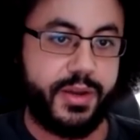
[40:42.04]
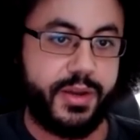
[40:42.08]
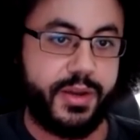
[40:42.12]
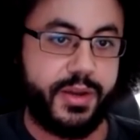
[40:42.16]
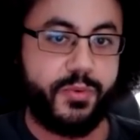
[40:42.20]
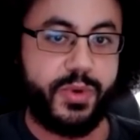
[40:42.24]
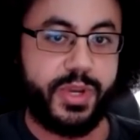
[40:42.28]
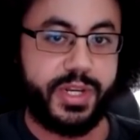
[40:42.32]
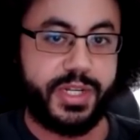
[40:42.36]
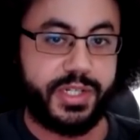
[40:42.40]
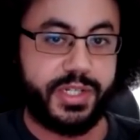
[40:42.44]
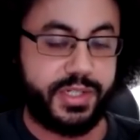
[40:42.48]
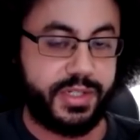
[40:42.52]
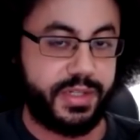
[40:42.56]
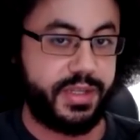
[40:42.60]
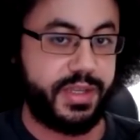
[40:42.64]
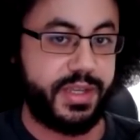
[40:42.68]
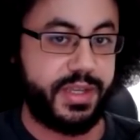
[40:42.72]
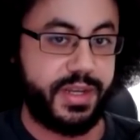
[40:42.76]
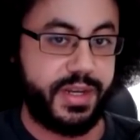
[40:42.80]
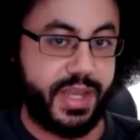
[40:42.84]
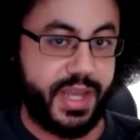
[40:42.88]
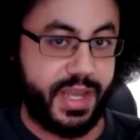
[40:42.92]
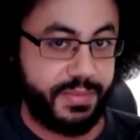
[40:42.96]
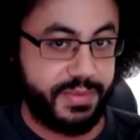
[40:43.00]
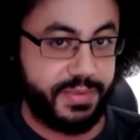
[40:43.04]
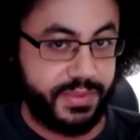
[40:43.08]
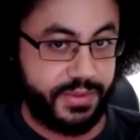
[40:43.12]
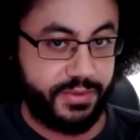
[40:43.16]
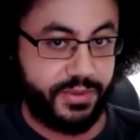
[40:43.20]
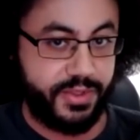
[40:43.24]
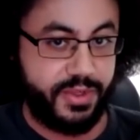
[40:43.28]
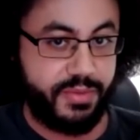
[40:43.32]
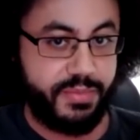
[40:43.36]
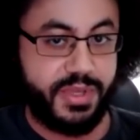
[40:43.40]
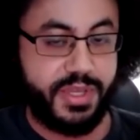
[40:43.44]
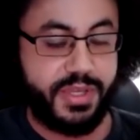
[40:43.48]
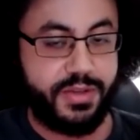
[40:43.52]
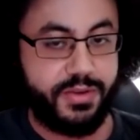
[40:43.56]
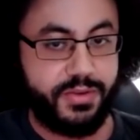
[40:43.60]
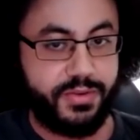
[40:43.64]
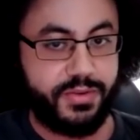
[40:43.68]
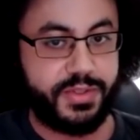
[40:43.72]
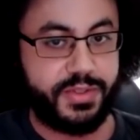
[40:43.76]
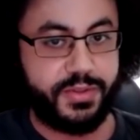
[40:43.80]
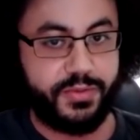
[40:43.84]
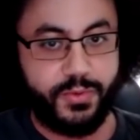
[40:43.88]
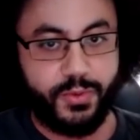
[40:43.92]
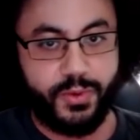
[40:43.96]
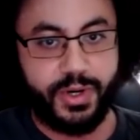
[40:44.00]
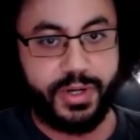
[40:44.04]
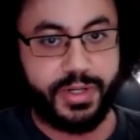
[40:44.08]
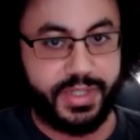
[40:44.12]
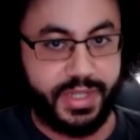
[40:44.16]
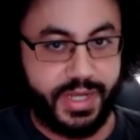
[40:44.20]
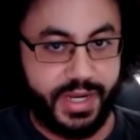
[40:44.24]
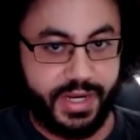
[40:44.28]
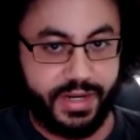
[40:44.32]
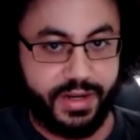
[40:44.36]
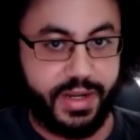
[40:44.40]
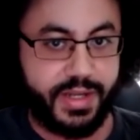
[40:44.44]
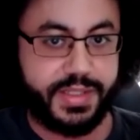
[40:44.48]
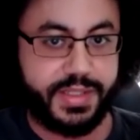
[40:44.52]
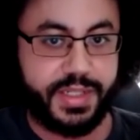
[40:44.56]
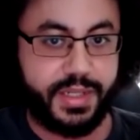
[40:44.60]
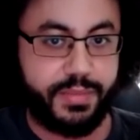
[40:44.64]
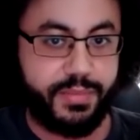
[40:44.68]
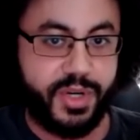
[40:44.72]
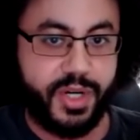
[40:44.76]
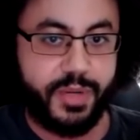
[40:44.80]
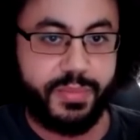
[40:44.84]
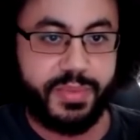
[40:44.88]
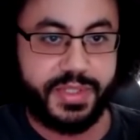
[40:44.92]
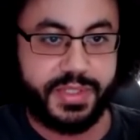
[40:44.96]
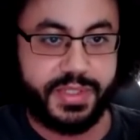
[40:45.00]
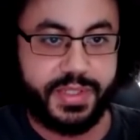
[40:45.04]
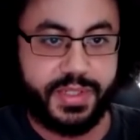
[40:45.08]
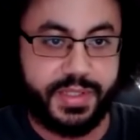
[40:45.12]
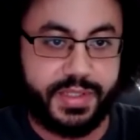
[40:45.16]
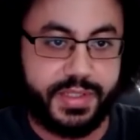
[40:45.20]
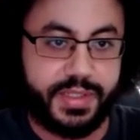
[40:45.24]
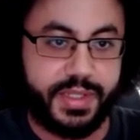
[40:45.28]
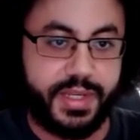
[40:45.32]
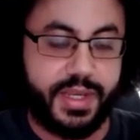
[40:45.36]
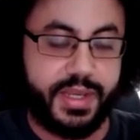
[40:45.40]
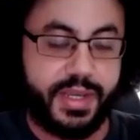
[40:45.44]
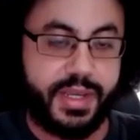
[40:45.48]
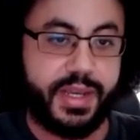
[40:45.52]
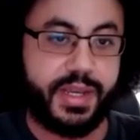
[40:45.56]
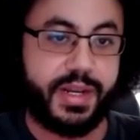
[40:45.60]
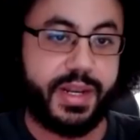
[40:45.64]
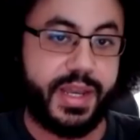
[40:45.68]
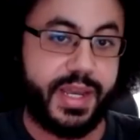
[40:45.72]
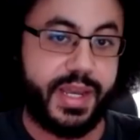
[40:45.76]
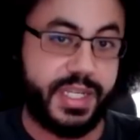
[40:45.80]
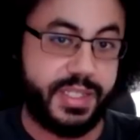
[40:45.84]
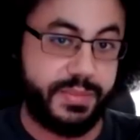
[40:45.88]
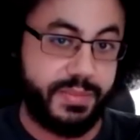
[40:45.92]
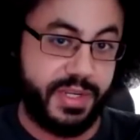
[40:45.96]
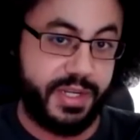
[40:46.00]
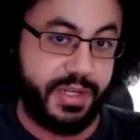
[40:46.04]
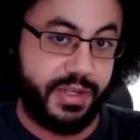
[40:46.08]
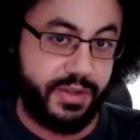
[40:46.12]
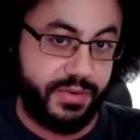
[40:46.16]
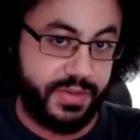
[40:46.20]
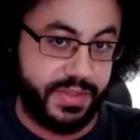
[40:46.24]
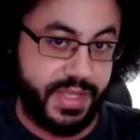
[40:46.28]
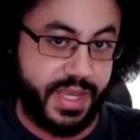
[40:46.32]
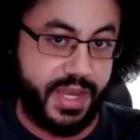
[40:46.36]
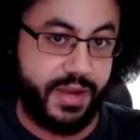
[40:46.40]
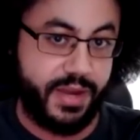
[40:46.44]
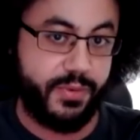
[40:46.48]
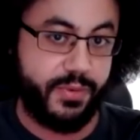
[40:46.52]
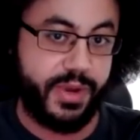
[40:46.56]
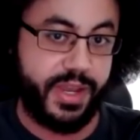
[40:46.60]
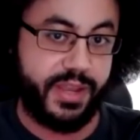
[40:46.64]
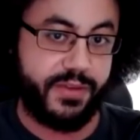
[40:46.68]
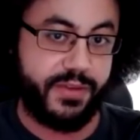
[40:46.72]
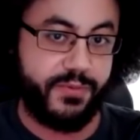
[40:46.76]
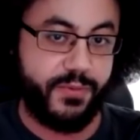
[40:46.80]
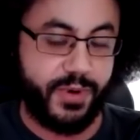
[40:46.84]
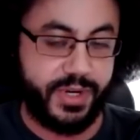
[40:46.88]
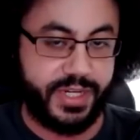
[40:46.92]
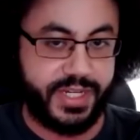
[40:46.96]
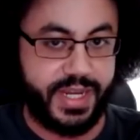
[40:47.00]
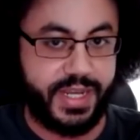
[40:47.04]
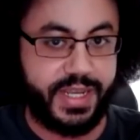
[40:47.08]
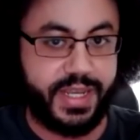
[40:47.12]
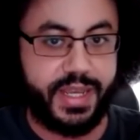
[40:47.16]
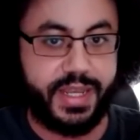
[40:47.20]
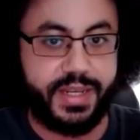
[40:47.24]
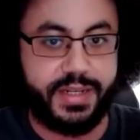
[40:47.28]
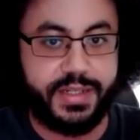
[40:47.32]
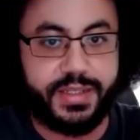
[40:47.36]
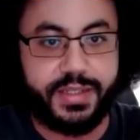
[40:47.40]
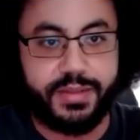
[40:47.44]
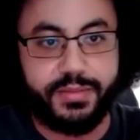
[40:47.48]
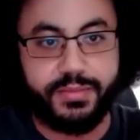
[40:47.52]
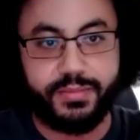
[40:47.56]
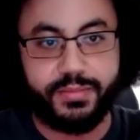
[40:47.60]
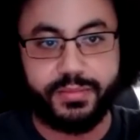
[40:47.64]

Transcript: which can absolutely be used for diagnostic purposes and has been used that way for decades.